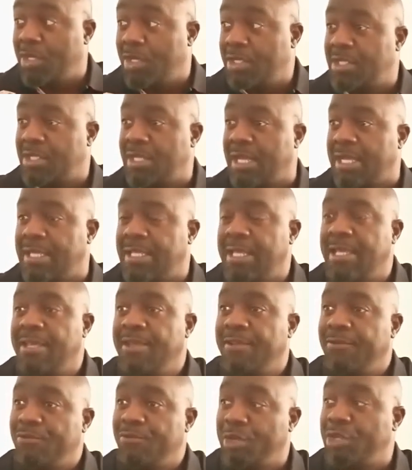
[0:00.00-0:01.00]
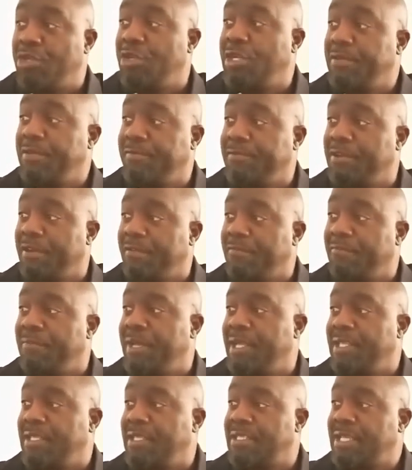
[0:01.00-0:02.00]
so that when you leave
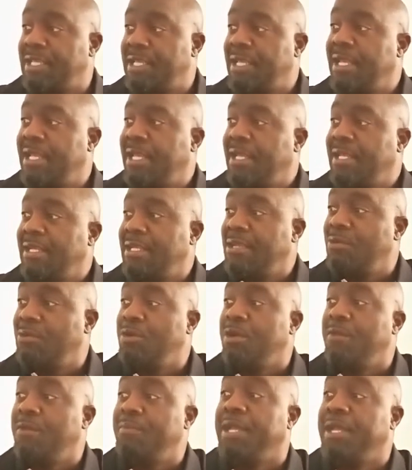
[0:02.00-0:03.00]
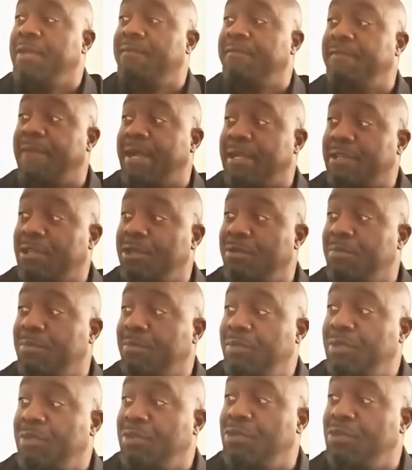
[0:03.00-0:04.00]
government, there will not be a vacuum.
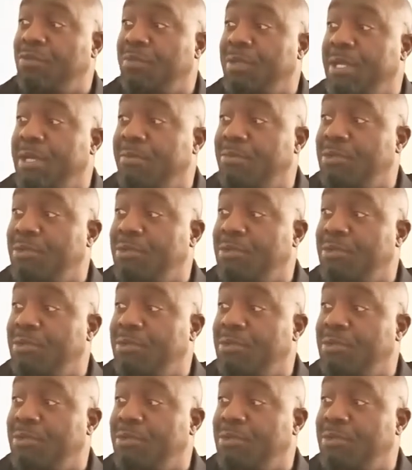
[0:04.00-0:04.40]
You'll be able